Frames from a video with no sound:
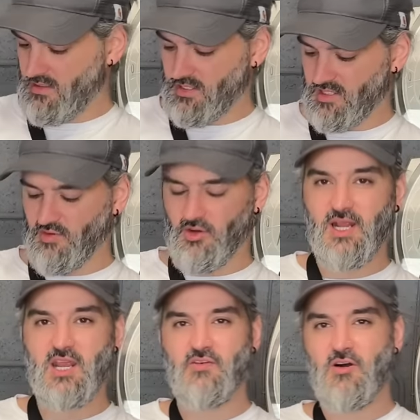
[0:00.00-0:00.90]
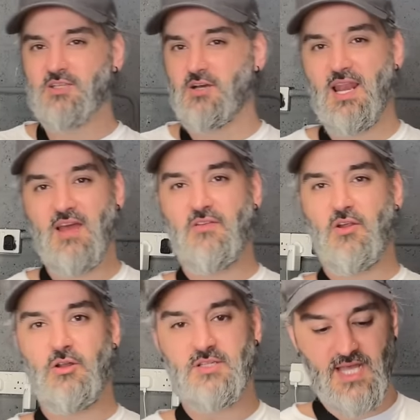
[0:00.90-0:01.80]
Some more Levi's. I left
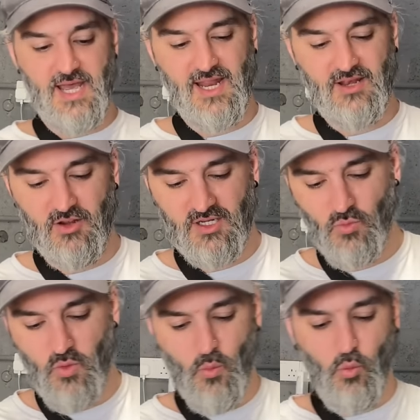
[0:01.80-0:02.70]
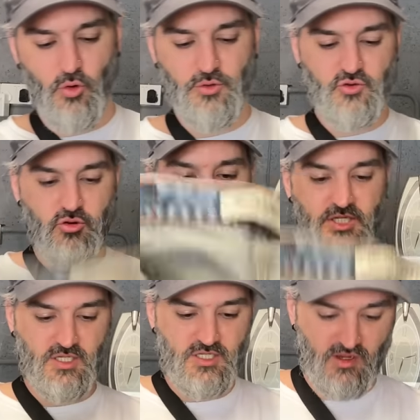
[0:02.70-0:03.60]
loads there. They have like worn crotches
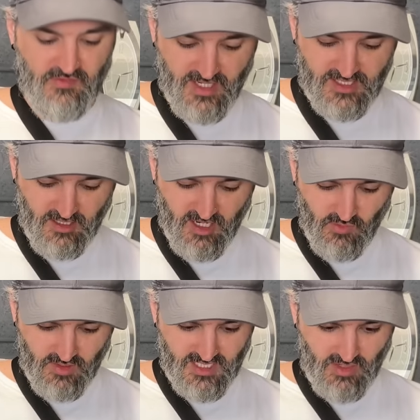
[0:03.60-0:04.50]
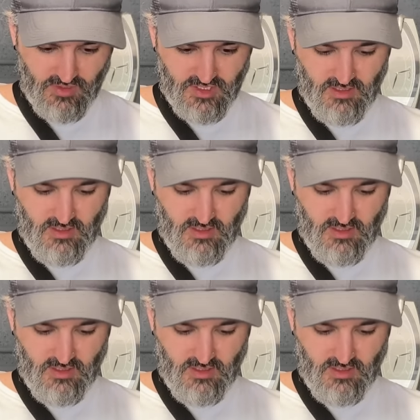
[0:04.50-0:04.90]
and stuff. These are the only ones that was